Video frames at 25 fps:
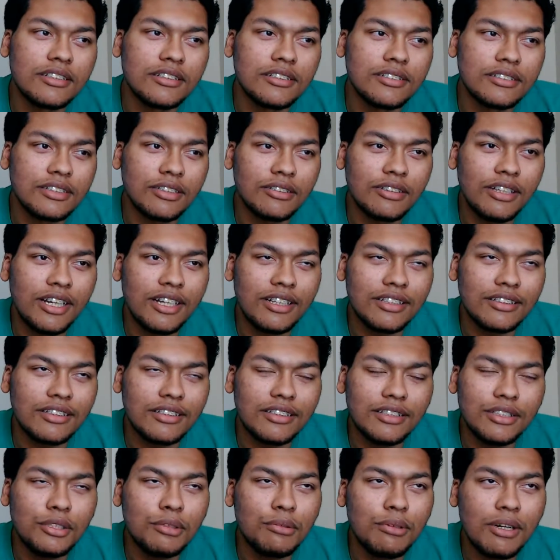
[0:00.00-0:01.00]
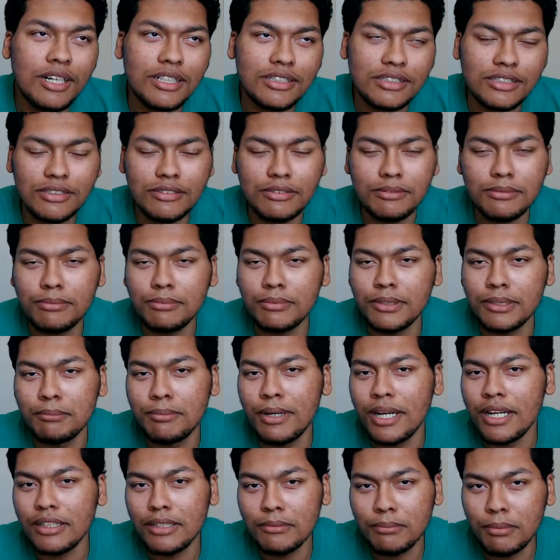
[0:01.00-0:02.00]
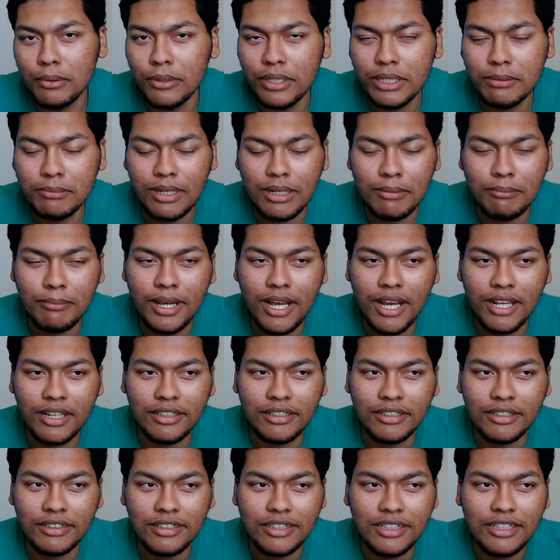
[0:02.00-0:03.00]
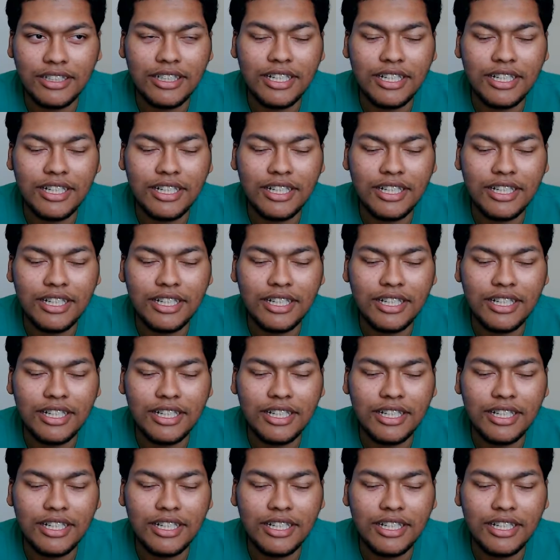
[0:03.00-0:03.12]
So like the nuance of competitive Pokemon battling.